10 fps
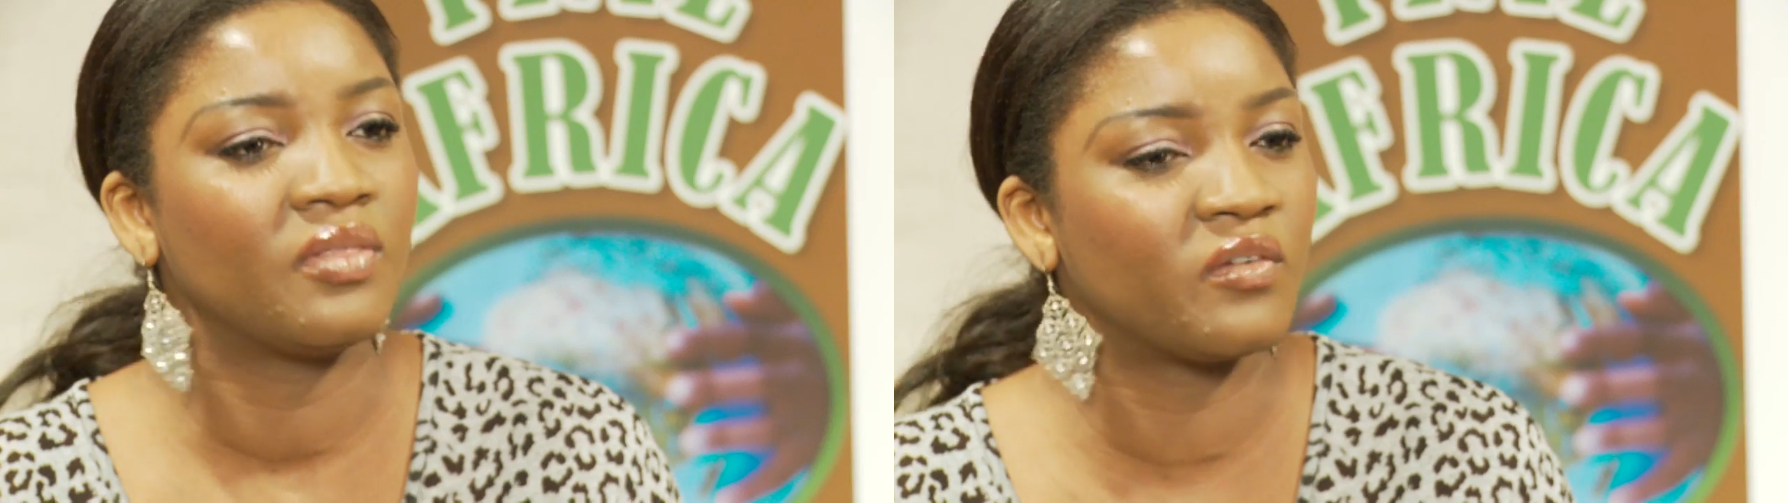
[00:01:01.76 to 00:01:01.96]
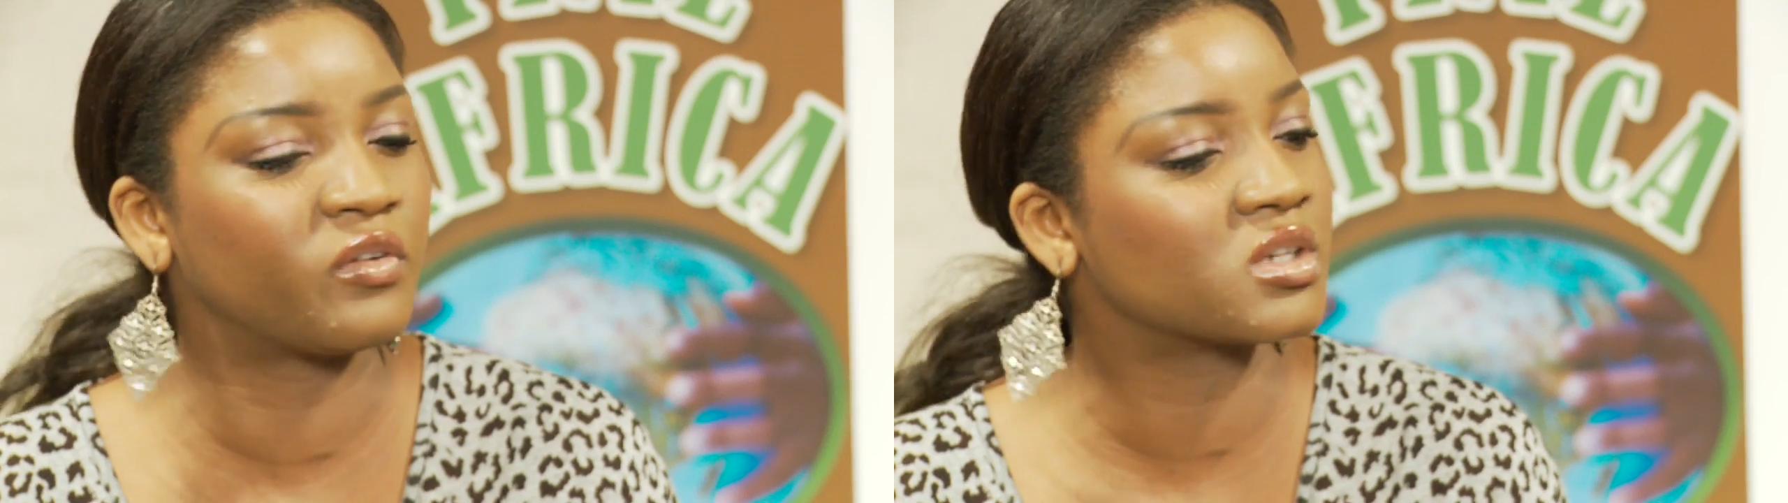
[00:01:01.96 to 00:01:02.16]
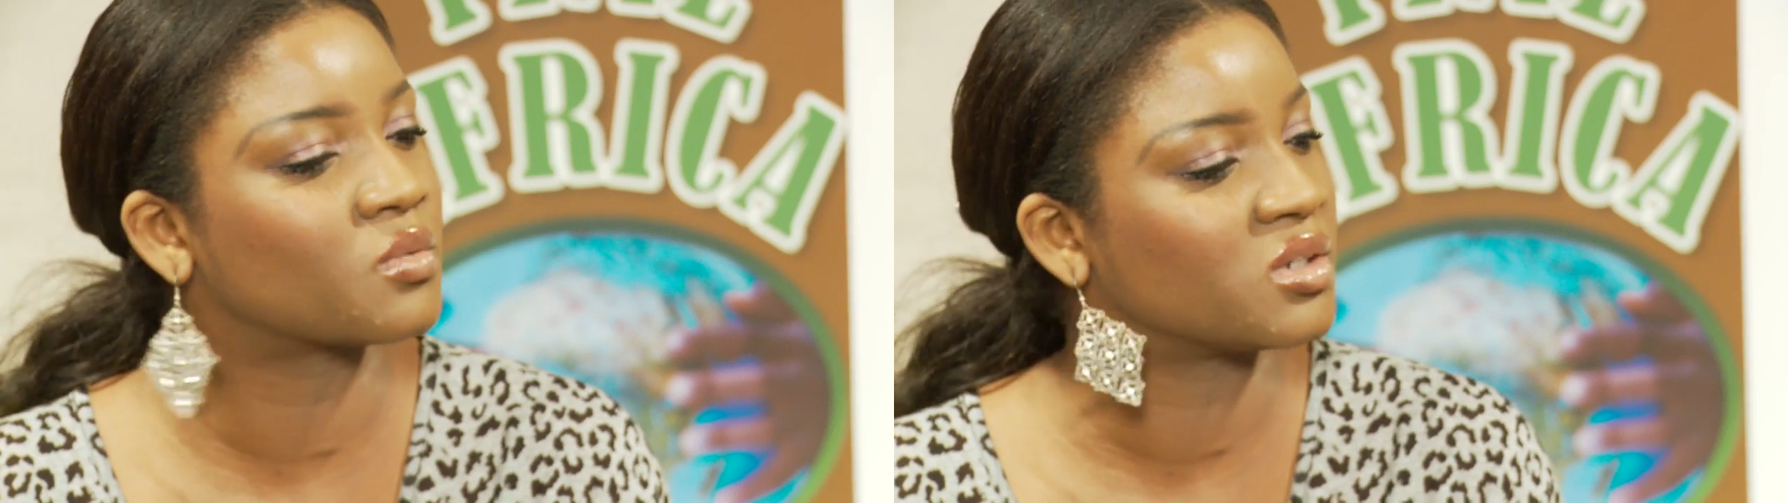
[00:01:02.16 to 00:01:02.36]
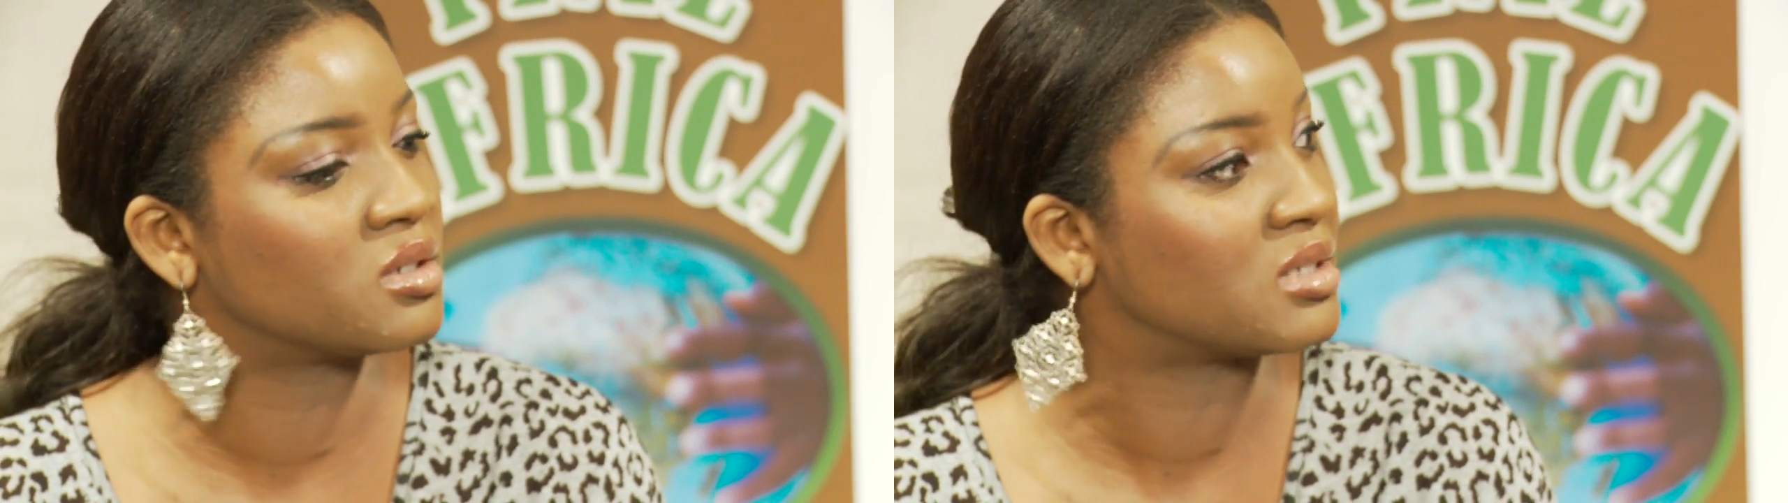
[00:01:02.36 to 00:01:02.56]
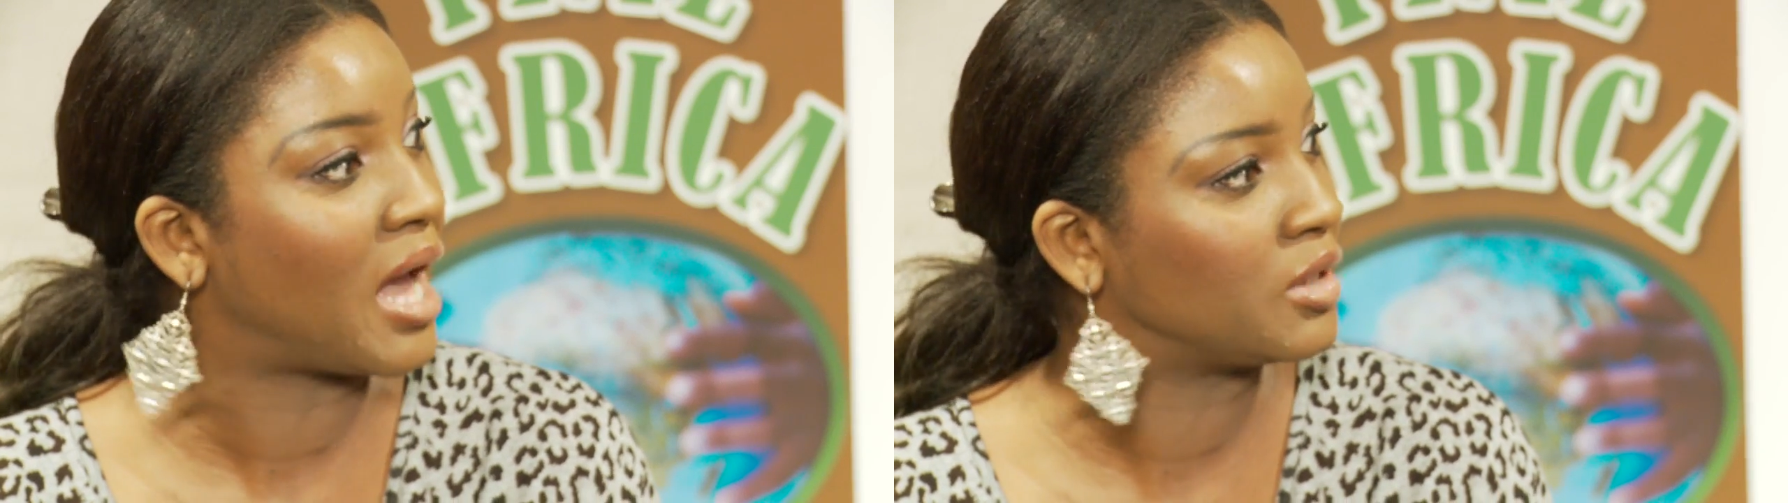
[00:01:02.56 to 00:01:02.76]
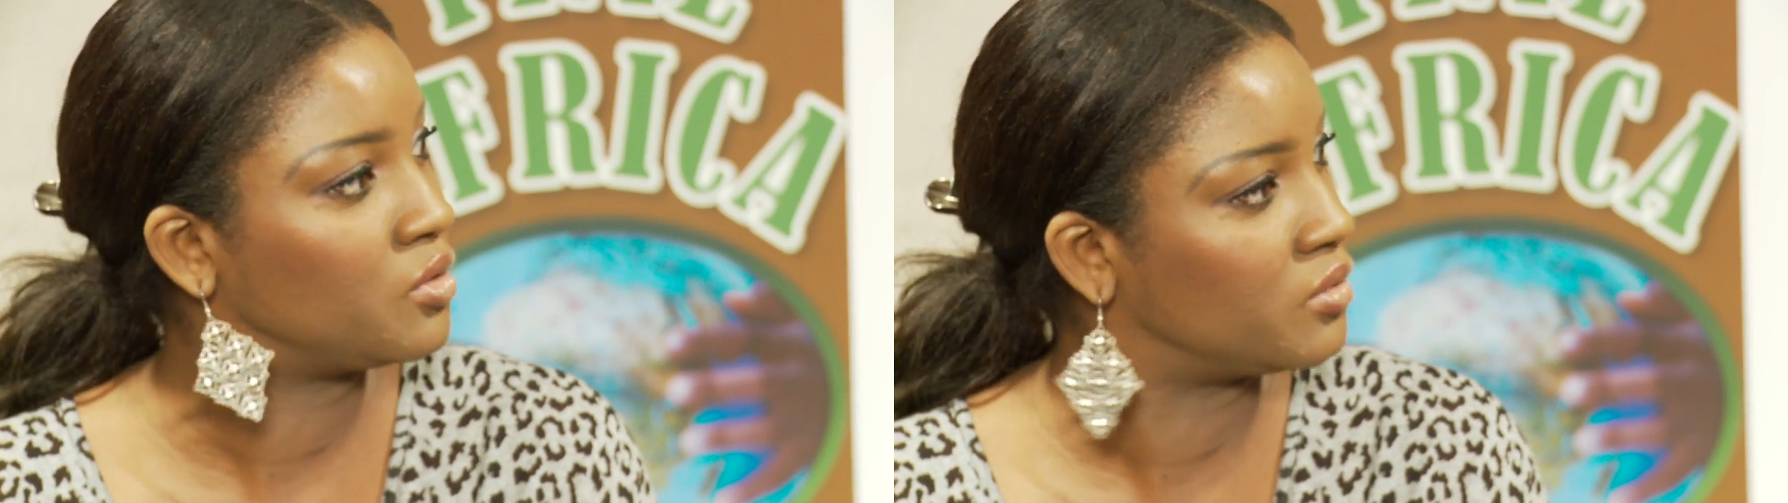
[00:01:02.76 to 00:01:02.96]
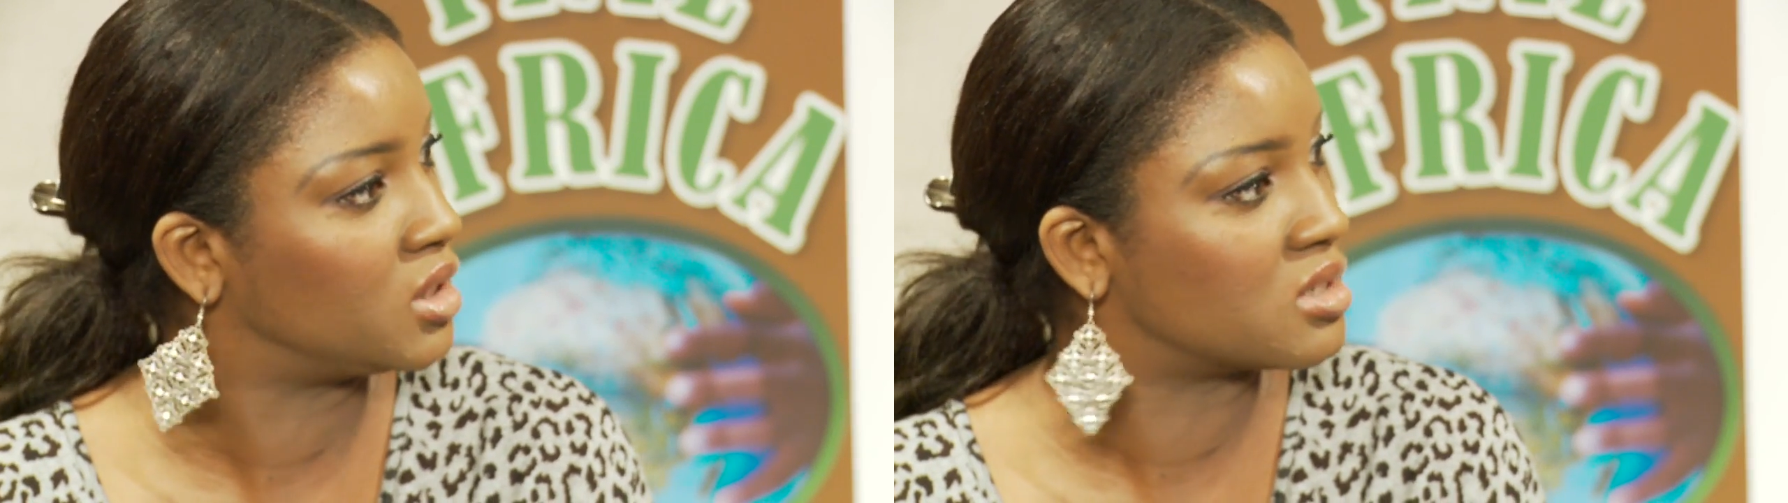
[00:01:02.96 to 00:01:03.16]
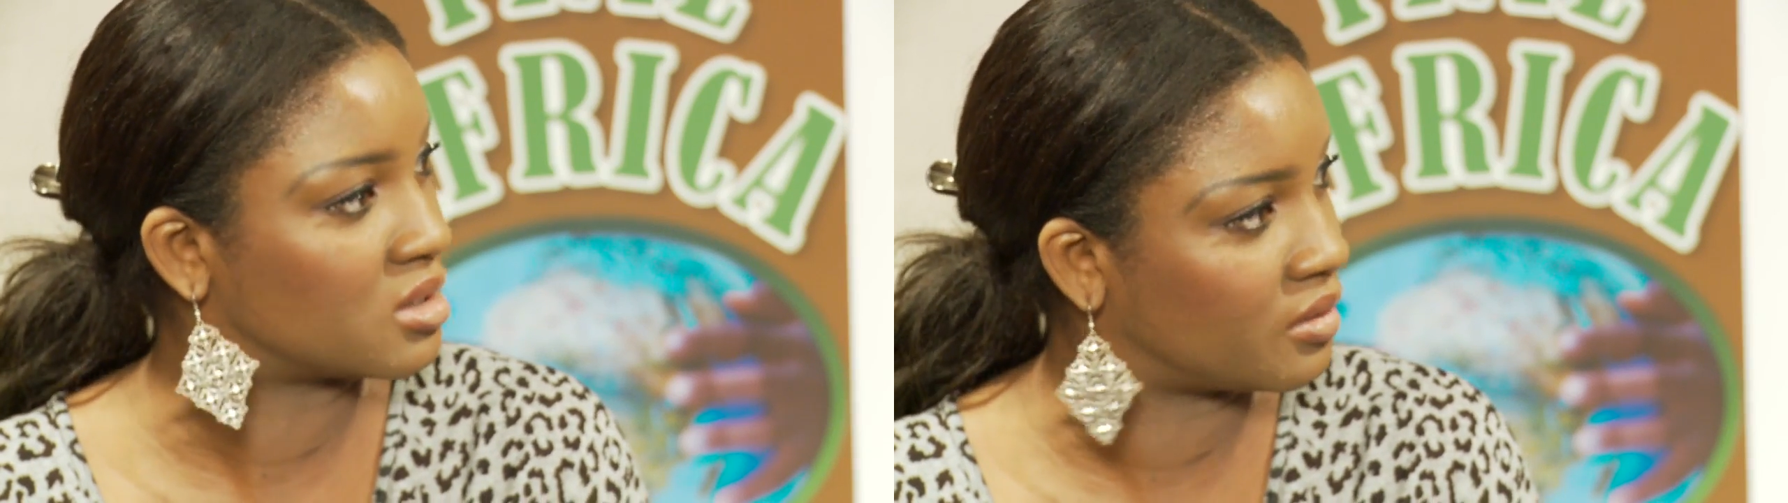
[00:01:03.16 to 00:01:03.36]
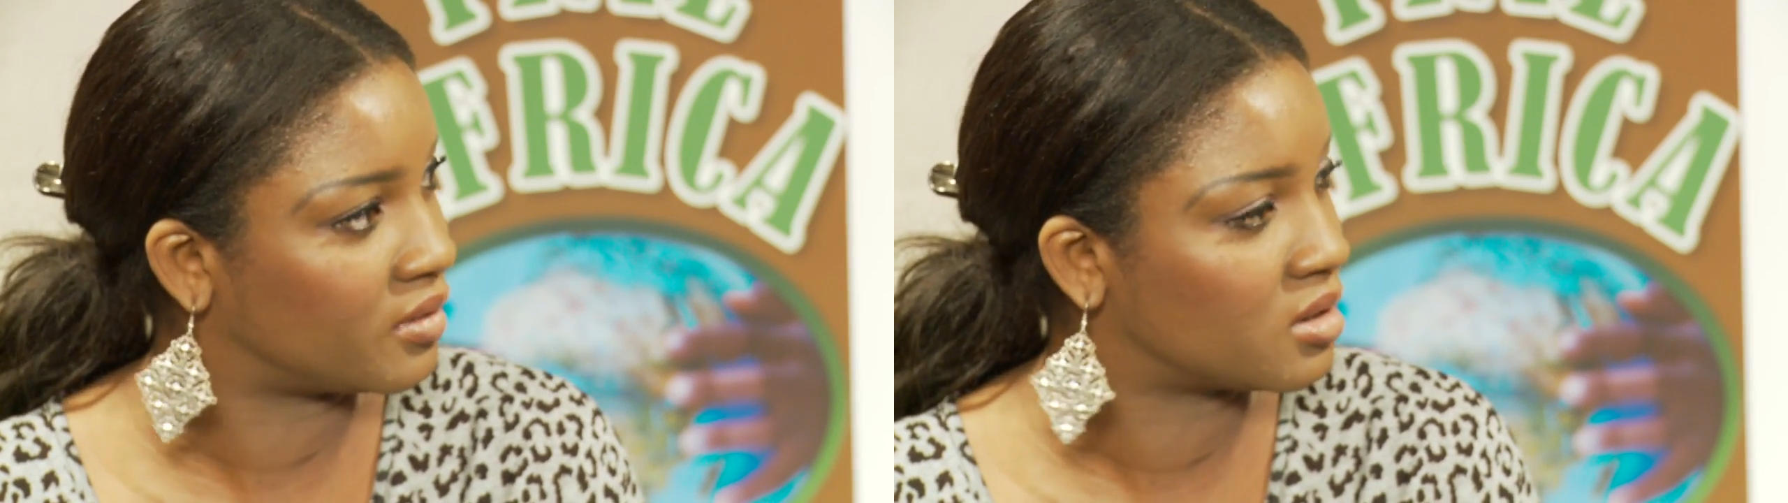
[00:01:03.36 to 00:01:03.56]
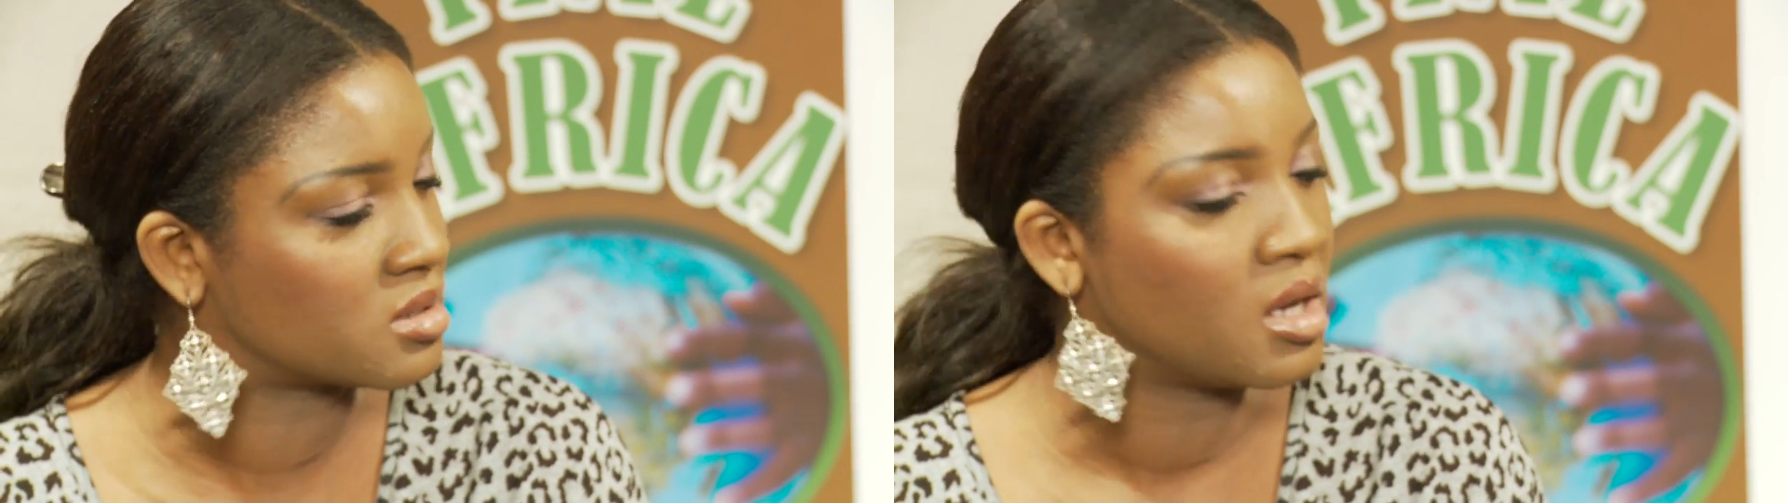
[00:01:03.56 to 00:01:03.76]
the first question is, are you really
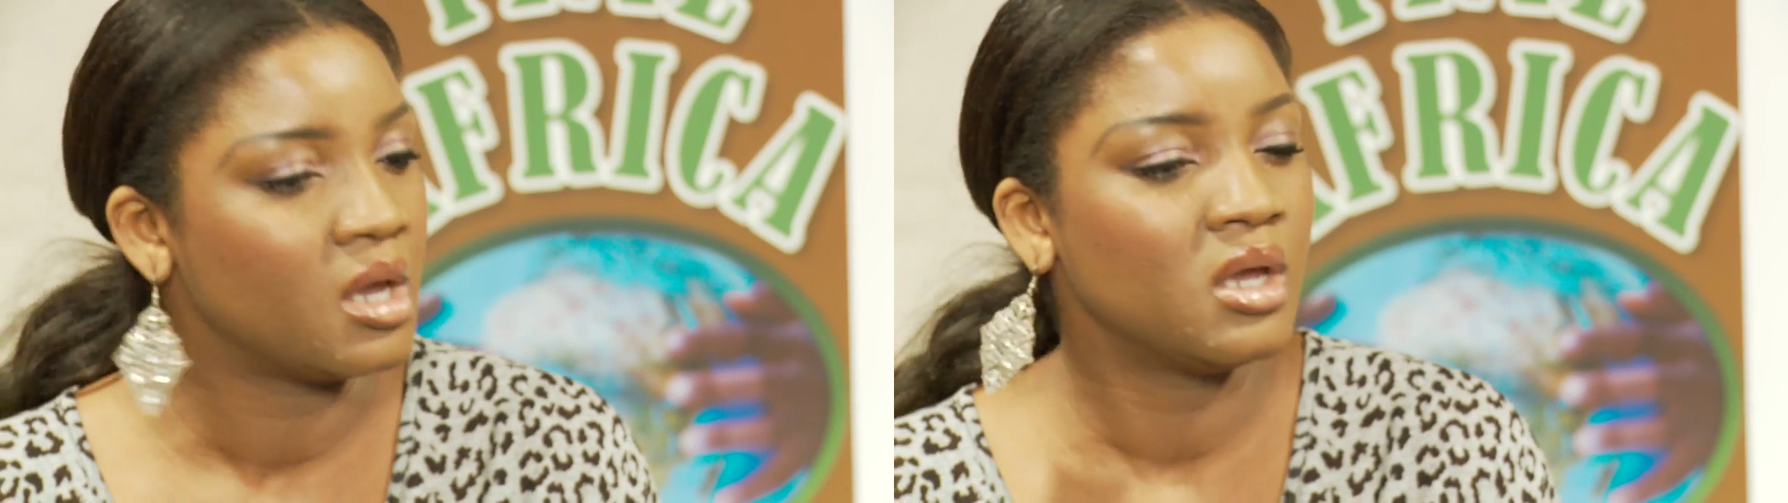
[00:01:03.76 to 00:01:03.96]
serious?